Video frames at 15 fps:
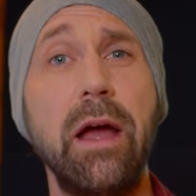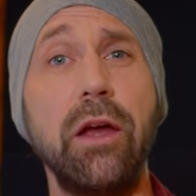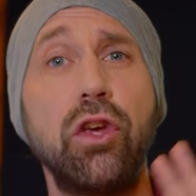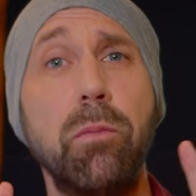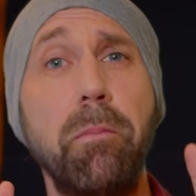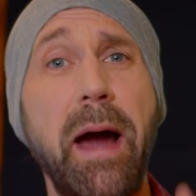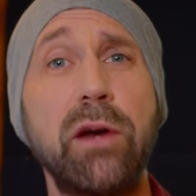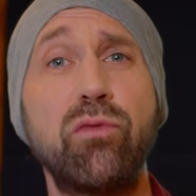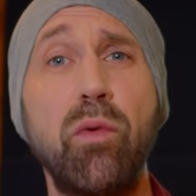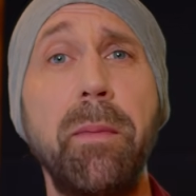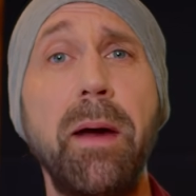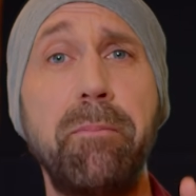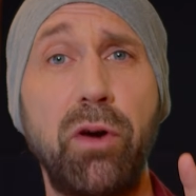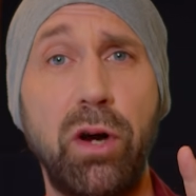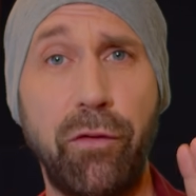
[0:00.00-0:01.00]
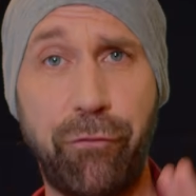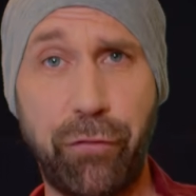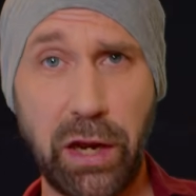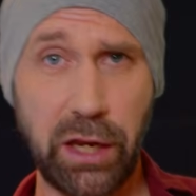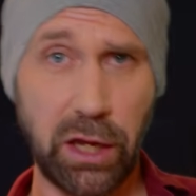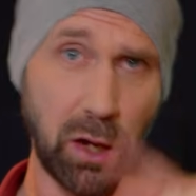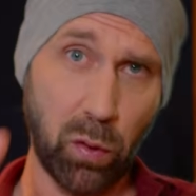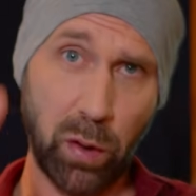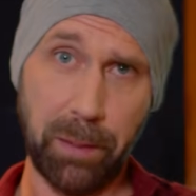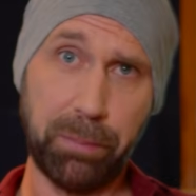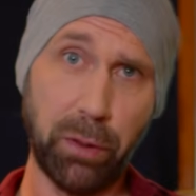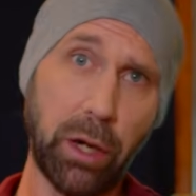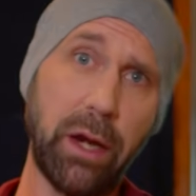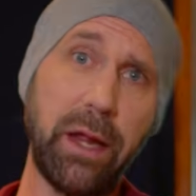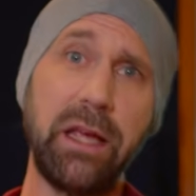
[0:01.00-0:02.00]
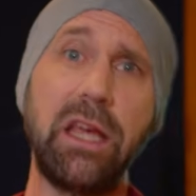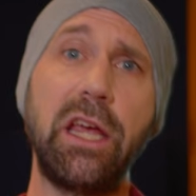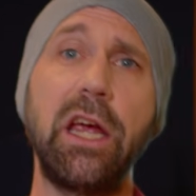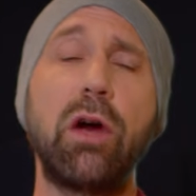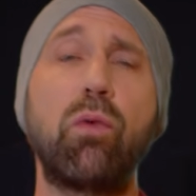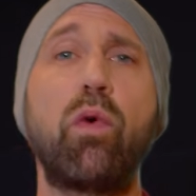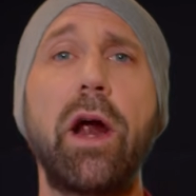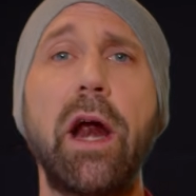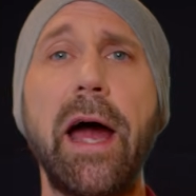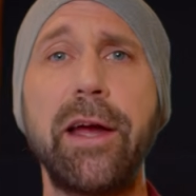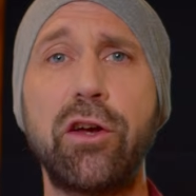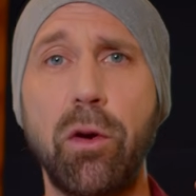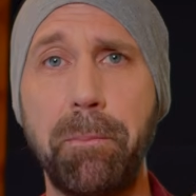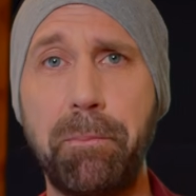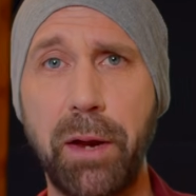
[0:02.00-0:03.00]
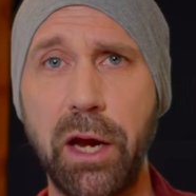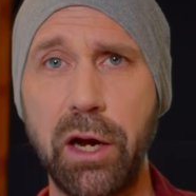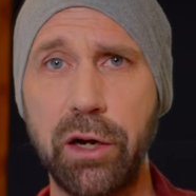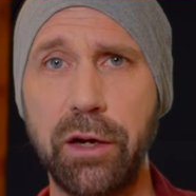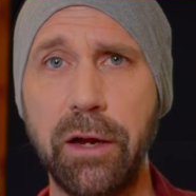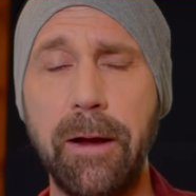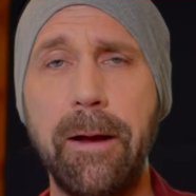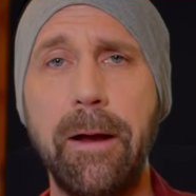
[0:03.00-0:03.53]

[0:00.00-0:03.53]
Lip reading: You might remember a video, I'll put a link here, where I compared